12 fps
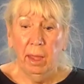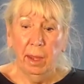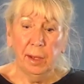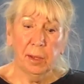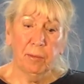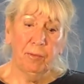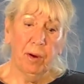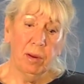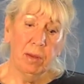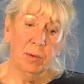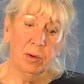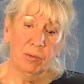It's
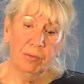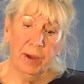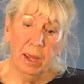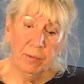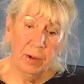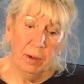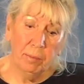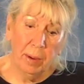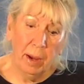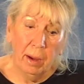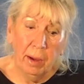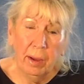very much favoured
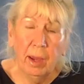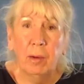by